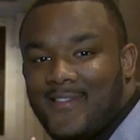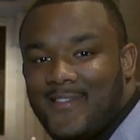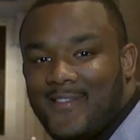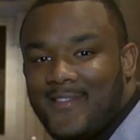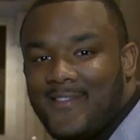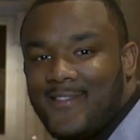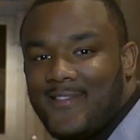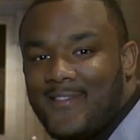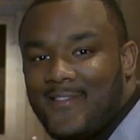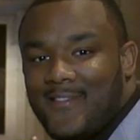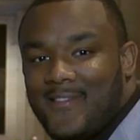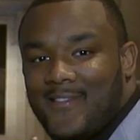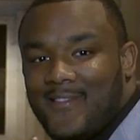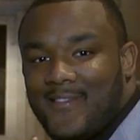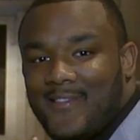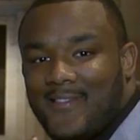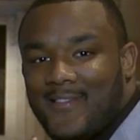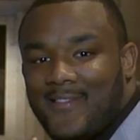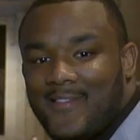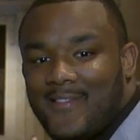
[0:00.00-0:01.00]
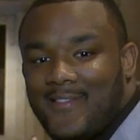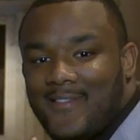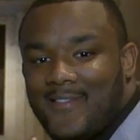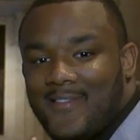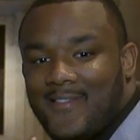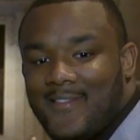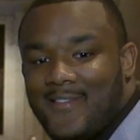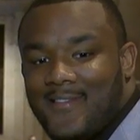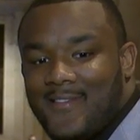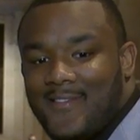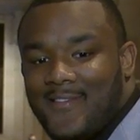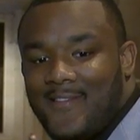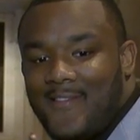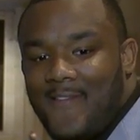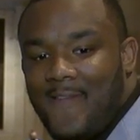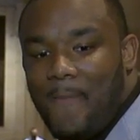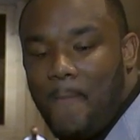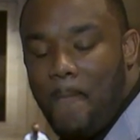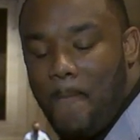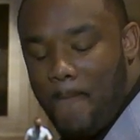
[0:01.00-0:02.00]

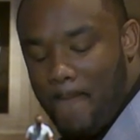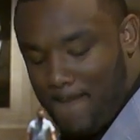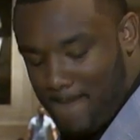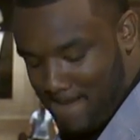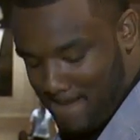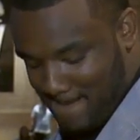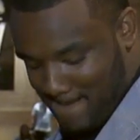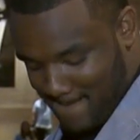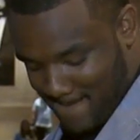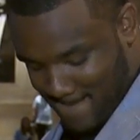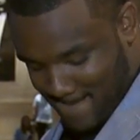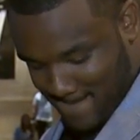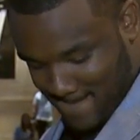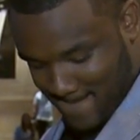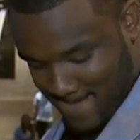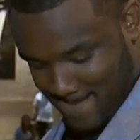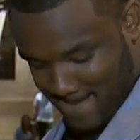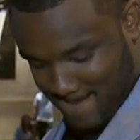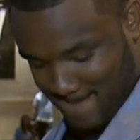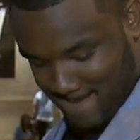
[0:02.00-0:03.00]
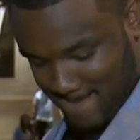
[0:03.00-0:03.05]
The person shown says nothing.